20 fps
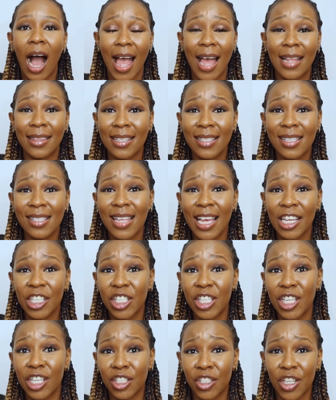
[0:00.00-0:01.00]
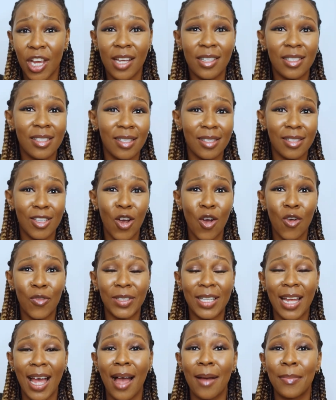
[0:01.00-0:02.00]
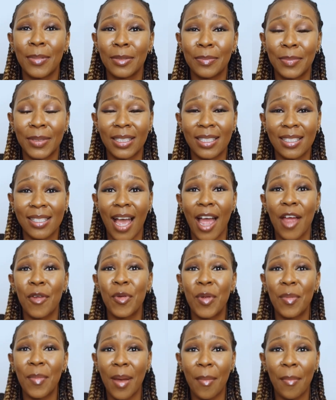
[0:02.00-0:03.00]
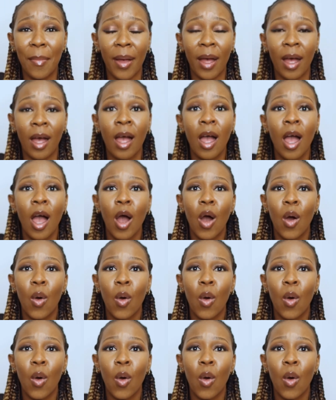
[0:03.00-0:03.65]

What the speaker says: And this is actually a change since COVID happened, because I remember